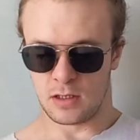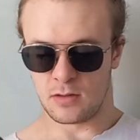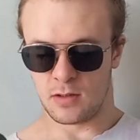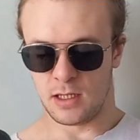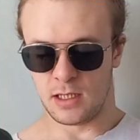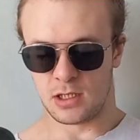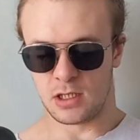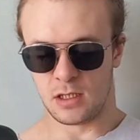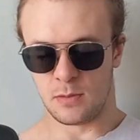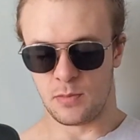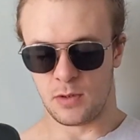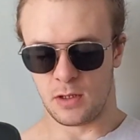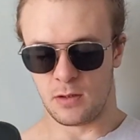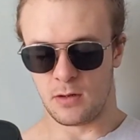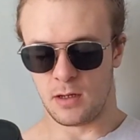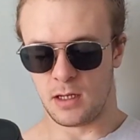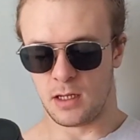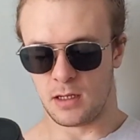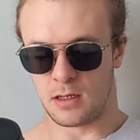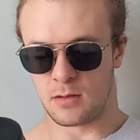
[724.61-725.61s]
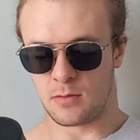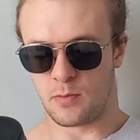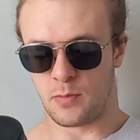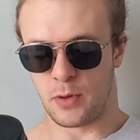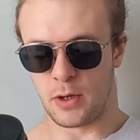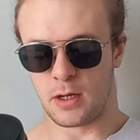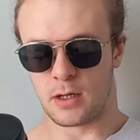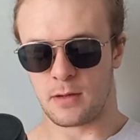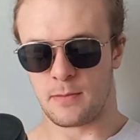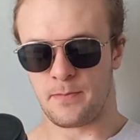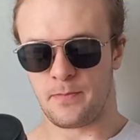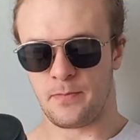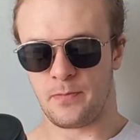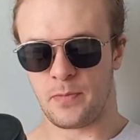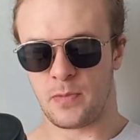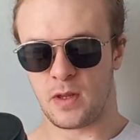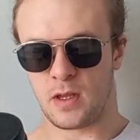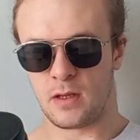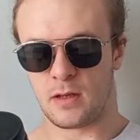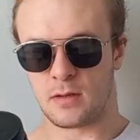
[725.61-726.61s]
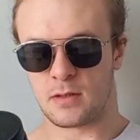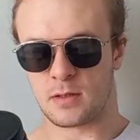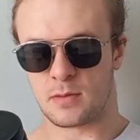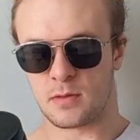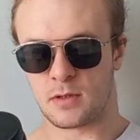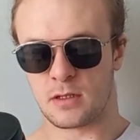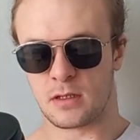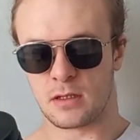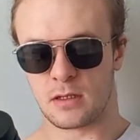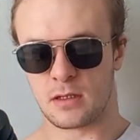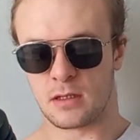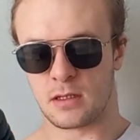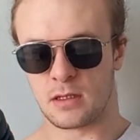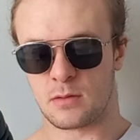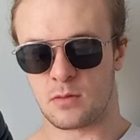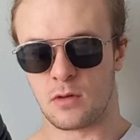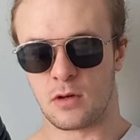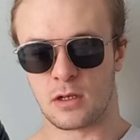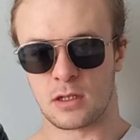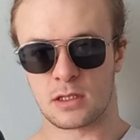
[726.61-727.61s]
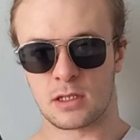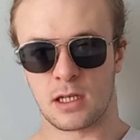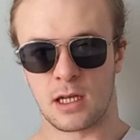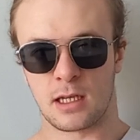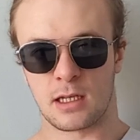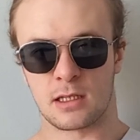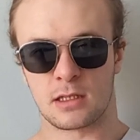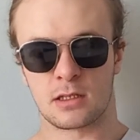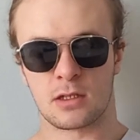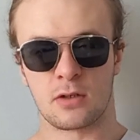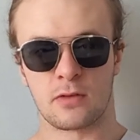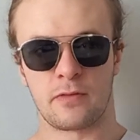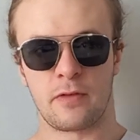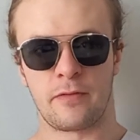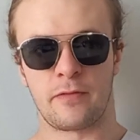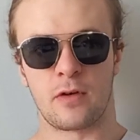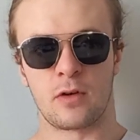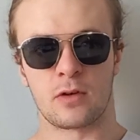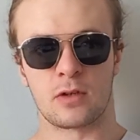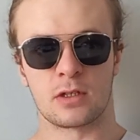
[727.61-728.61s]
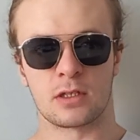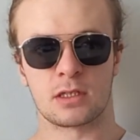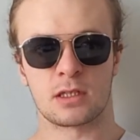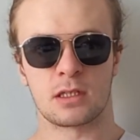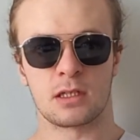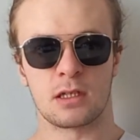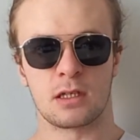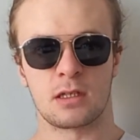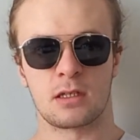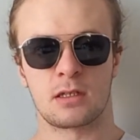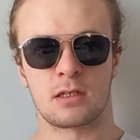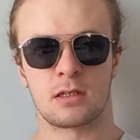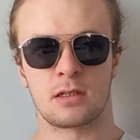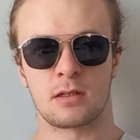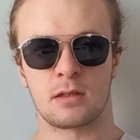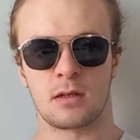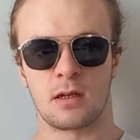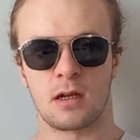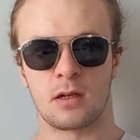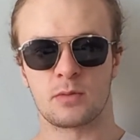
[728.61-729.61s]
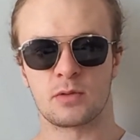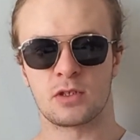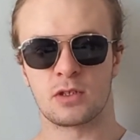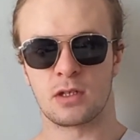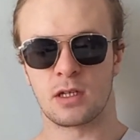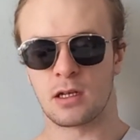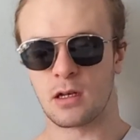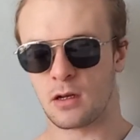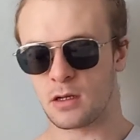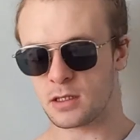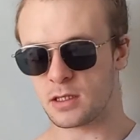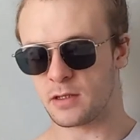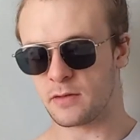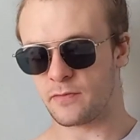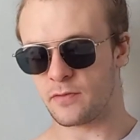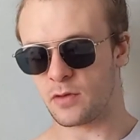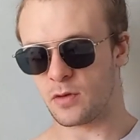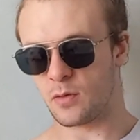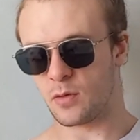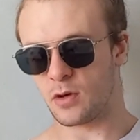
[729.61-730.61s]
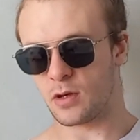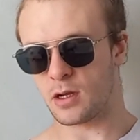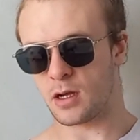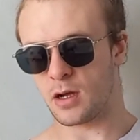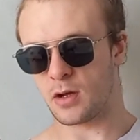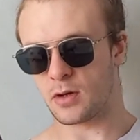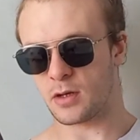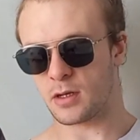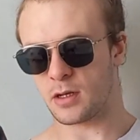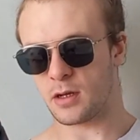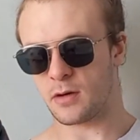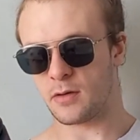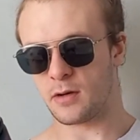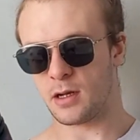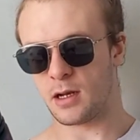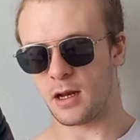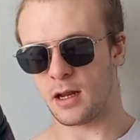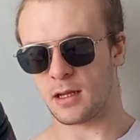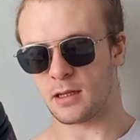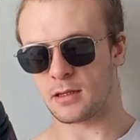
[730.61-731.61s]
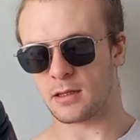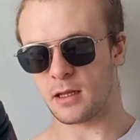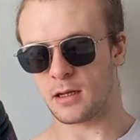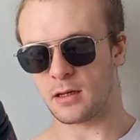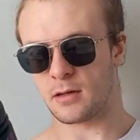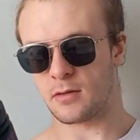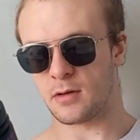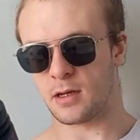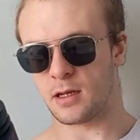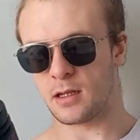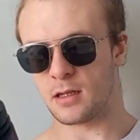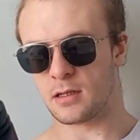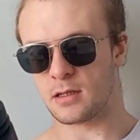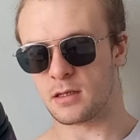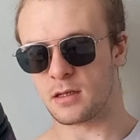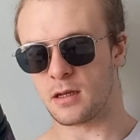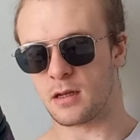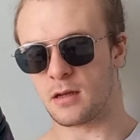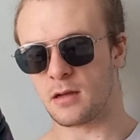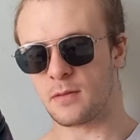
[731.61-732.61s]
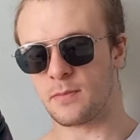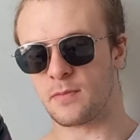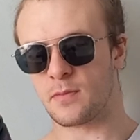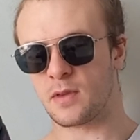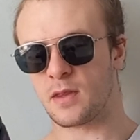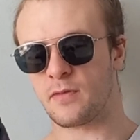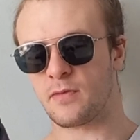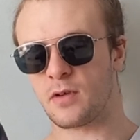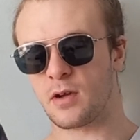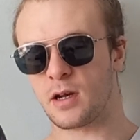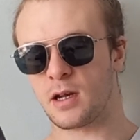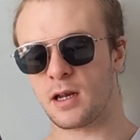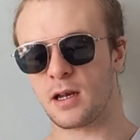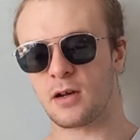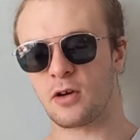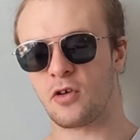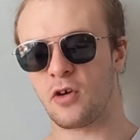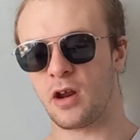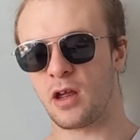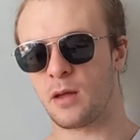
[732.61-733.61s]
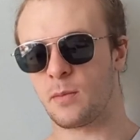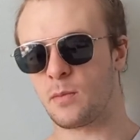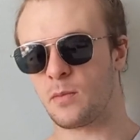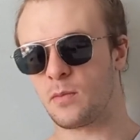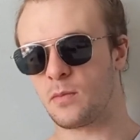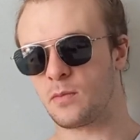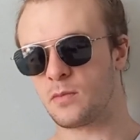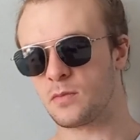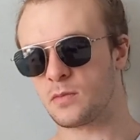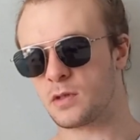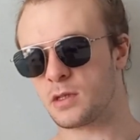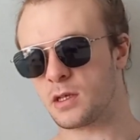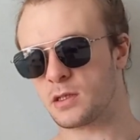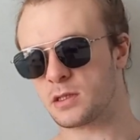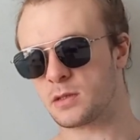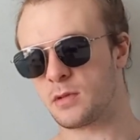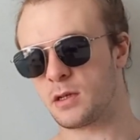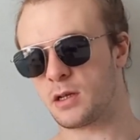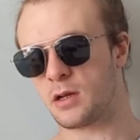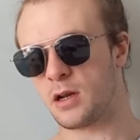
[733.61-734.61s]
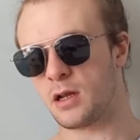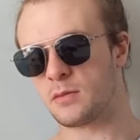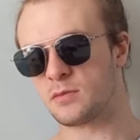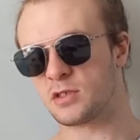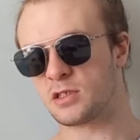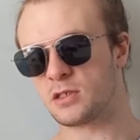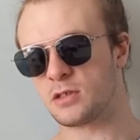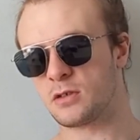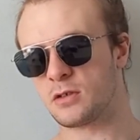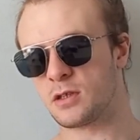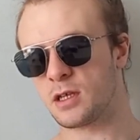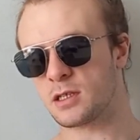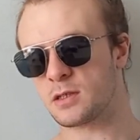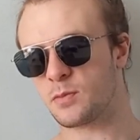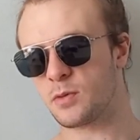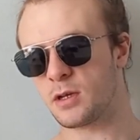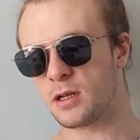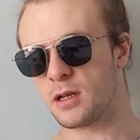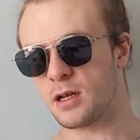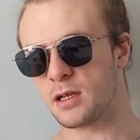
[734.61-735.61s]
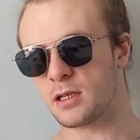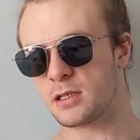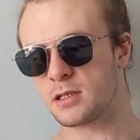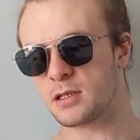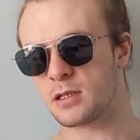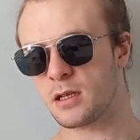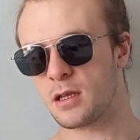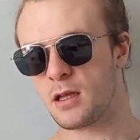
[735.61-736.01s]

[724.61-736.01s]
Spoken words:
Really cheap ingredient, but it's good. It works. Like, it's good for focus. It helps you get locked in for your workout. I really like that ingredient. They've got it at a gram, 1,000 milligrams, so that's pretty nice.